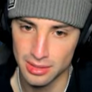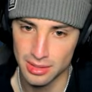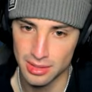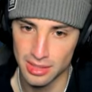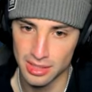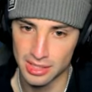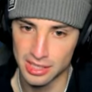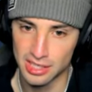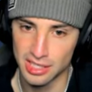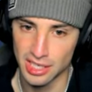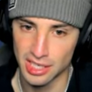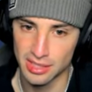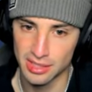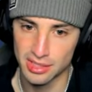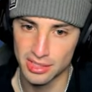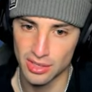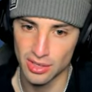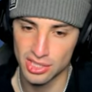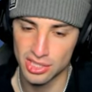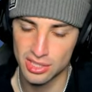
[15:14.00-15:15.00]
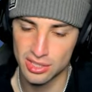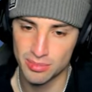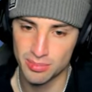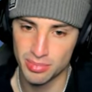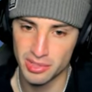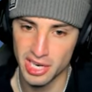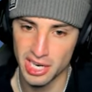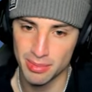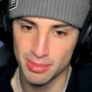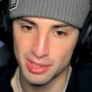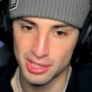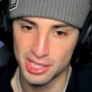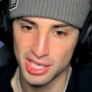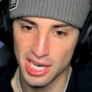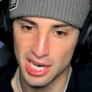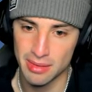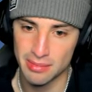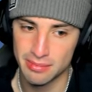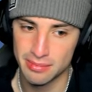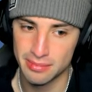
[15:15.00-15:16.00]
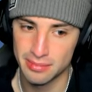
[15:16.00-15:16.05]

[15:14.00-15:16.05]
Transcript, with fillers: Let's see. So I protect my Chomp.